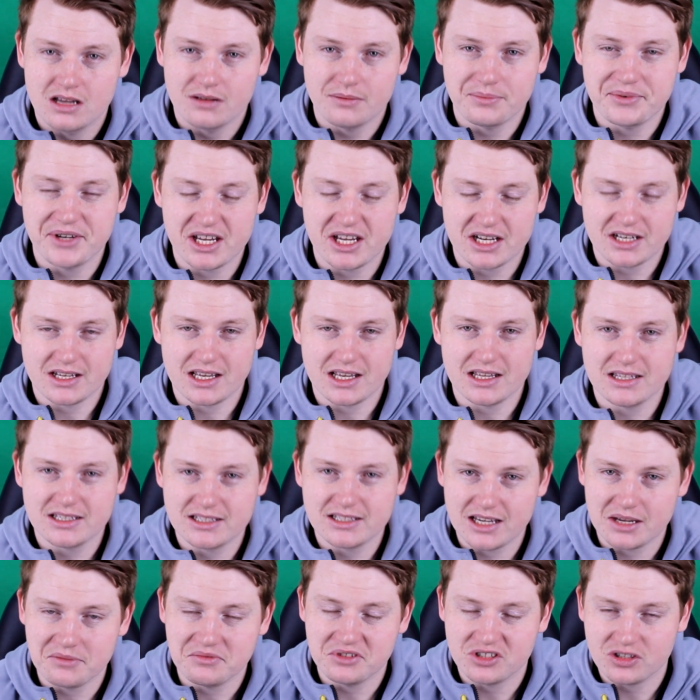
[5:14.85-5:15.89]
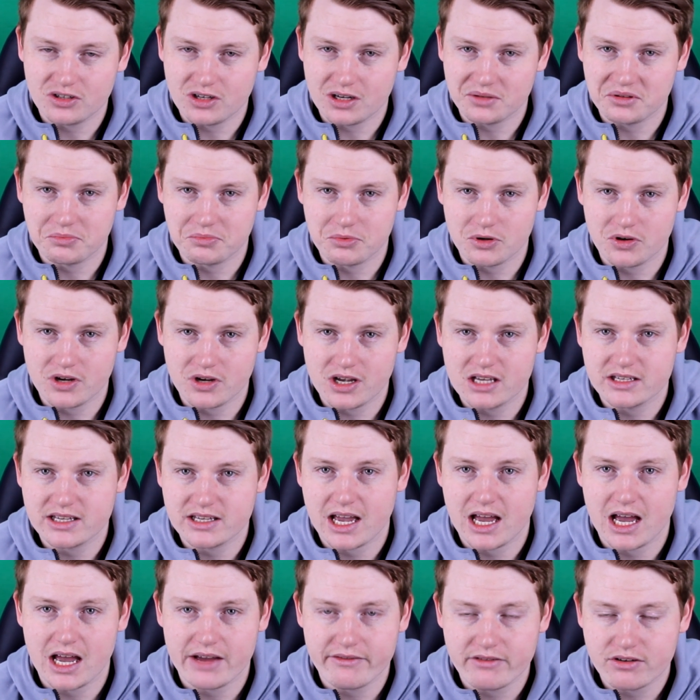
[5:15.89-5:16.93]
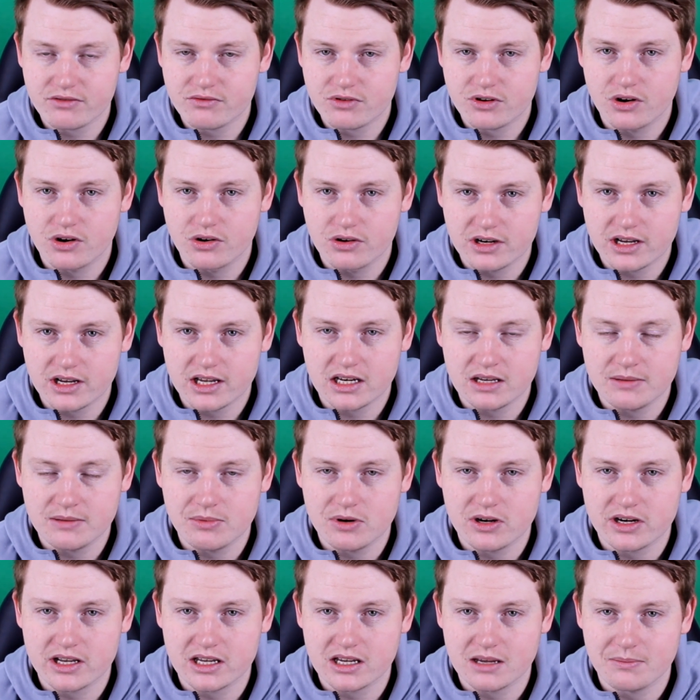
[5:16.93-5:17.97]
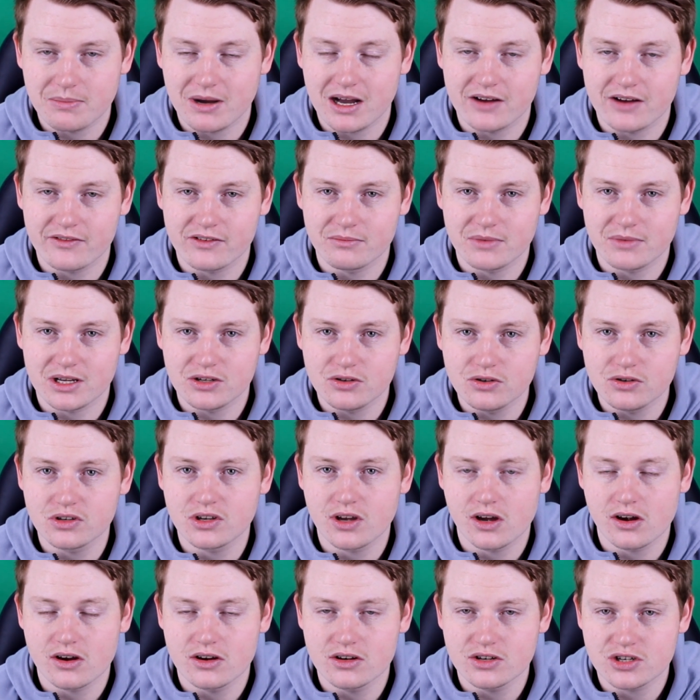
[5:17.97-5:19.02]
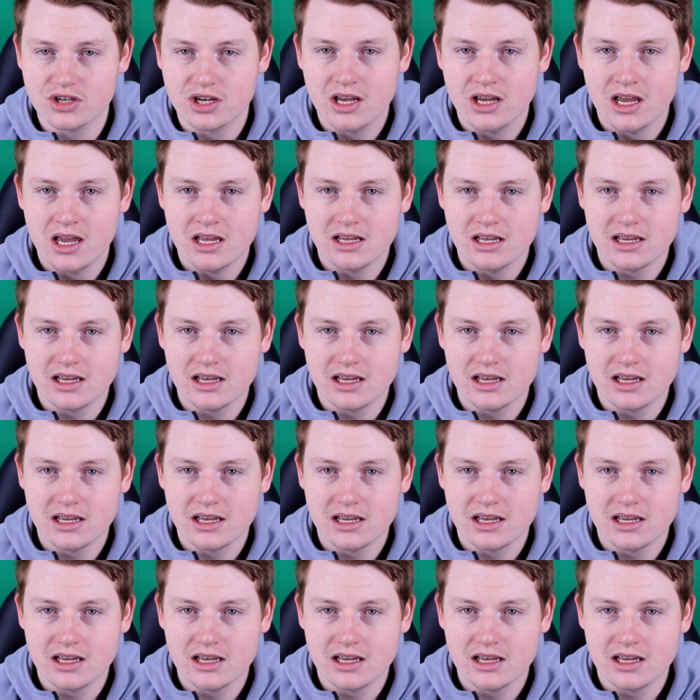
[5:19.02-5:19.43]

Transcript: but at the same time, the Broncos haven't recruited anybody apart from a new coach,